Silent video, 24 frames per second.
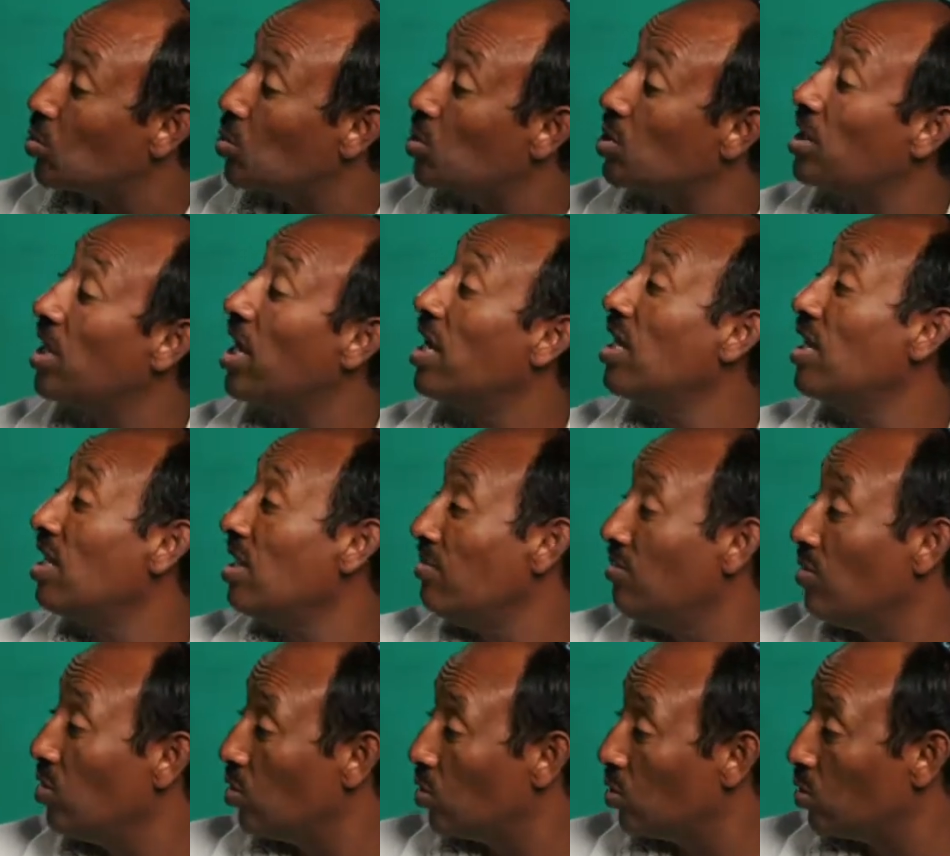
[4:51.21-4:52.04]
to send
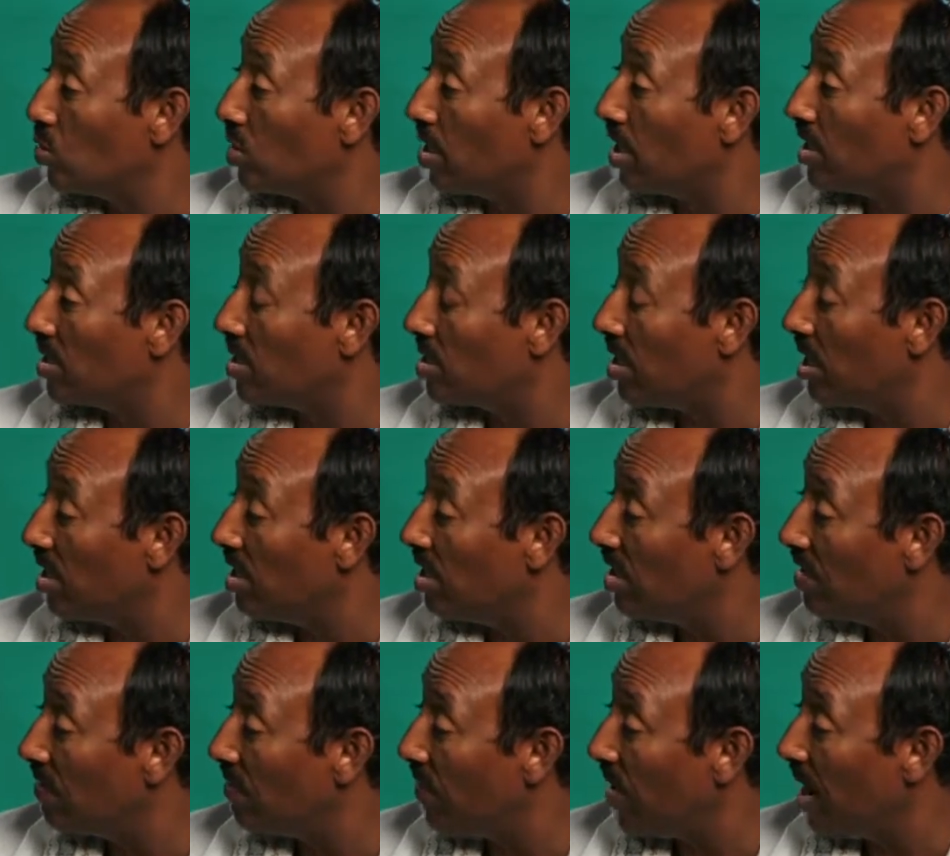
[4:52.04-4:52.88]
me to the
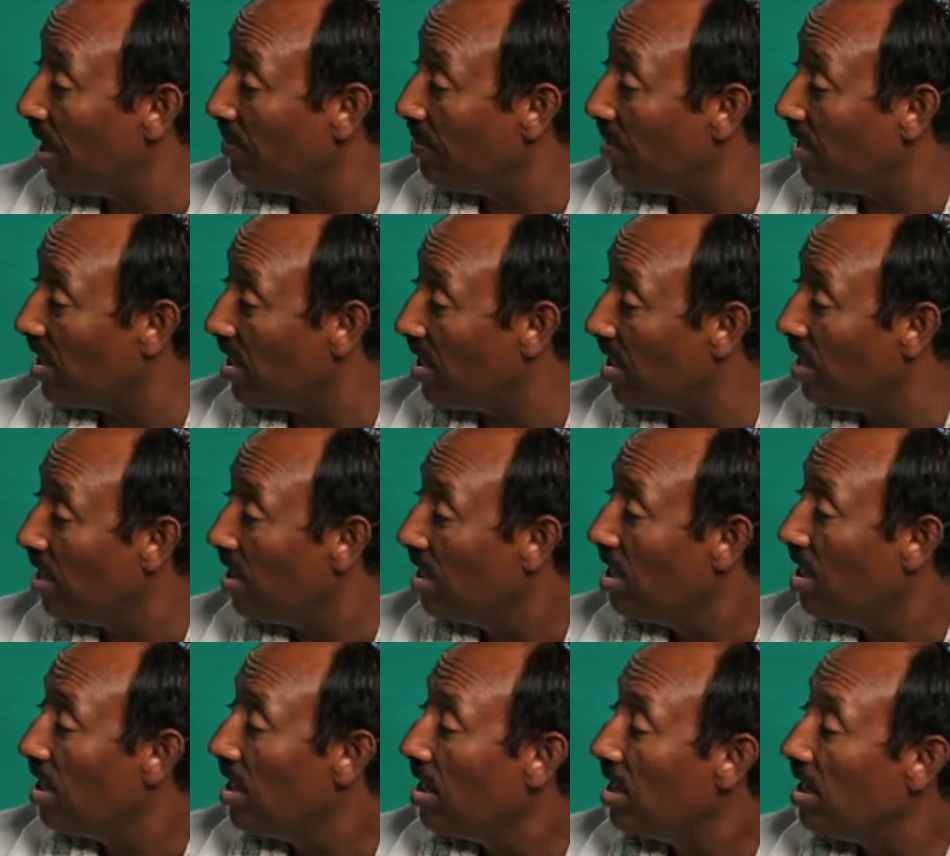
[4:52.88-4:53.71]
extended family.
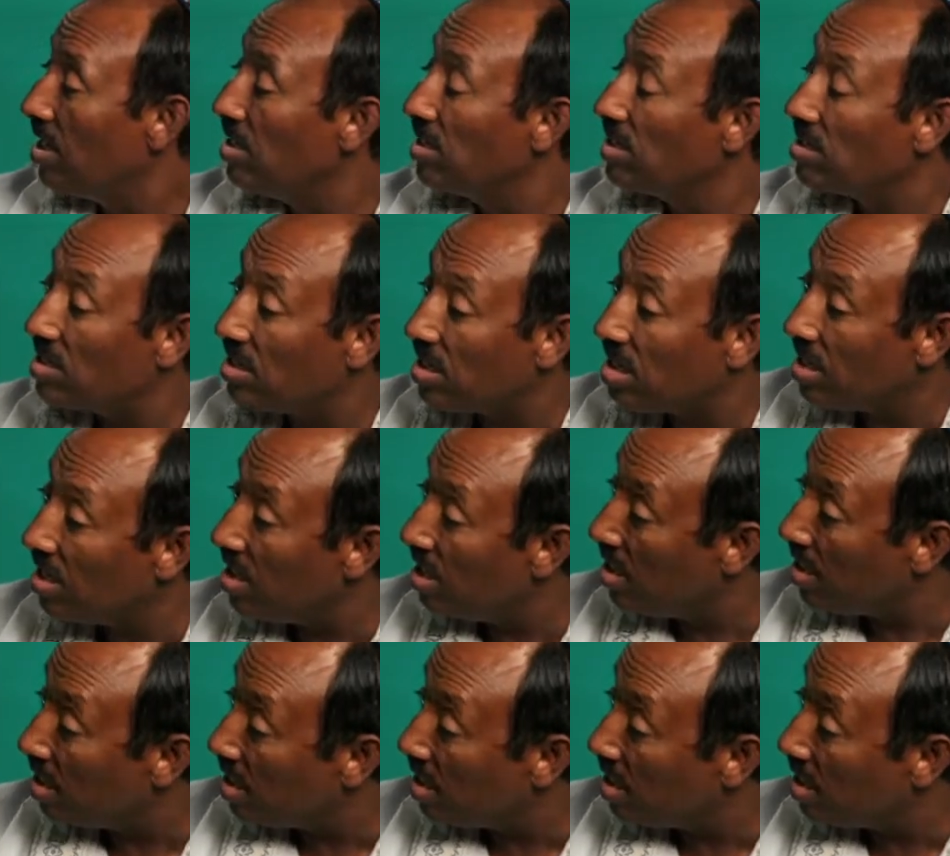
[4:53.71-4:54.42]
Instead, he